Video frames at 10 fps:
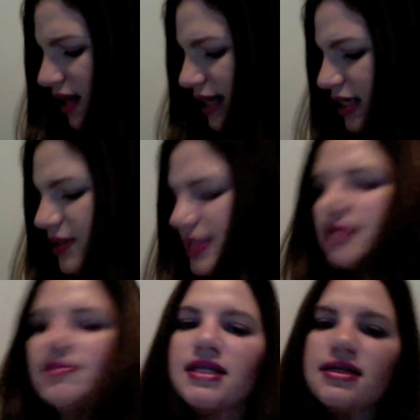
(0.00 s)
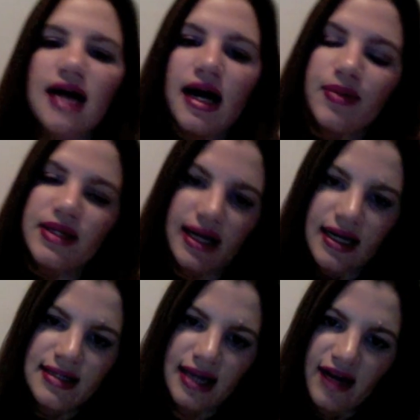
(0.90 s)
I know it seems like a lot, but like I
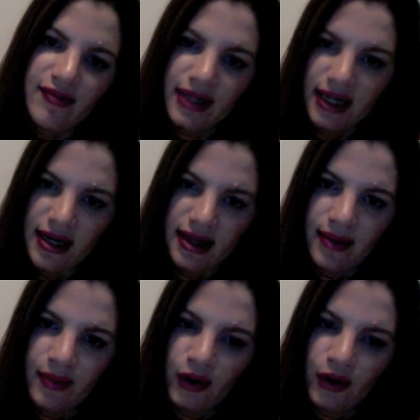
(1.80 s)
said, I've been getting them